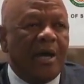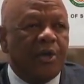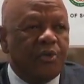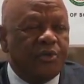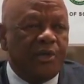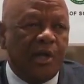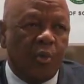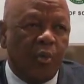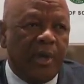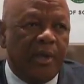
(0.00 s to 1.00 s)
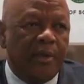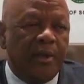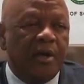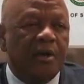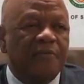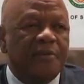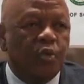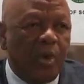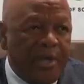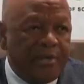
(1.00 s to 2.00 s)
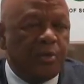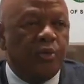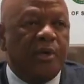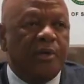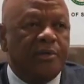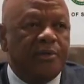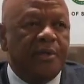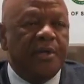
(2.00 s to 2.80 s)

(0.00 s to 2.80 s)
acutely aware of the wider world,